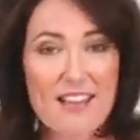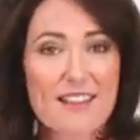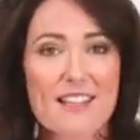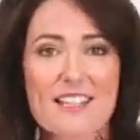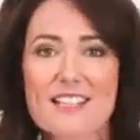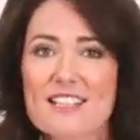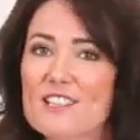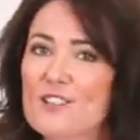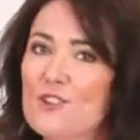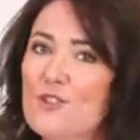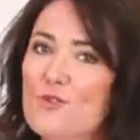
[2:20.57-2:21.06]

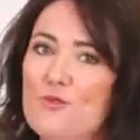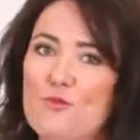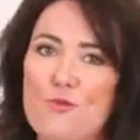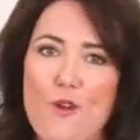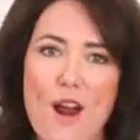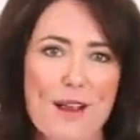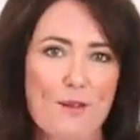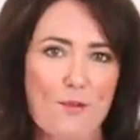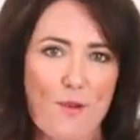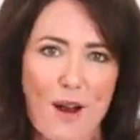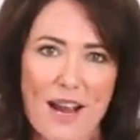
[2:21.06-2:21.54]
This is a
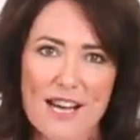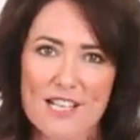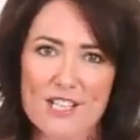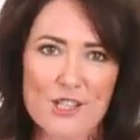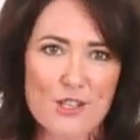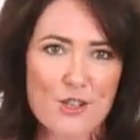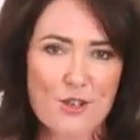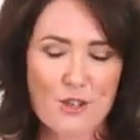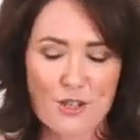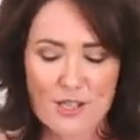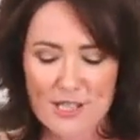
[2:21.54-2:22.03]
great way to
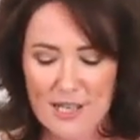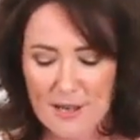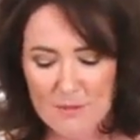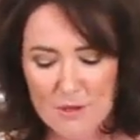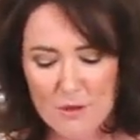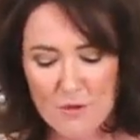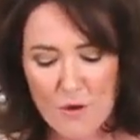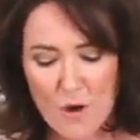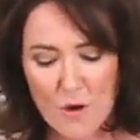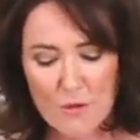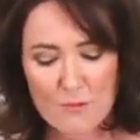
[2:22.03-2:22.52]
use up
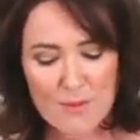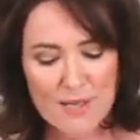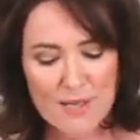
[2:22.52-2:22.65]
your old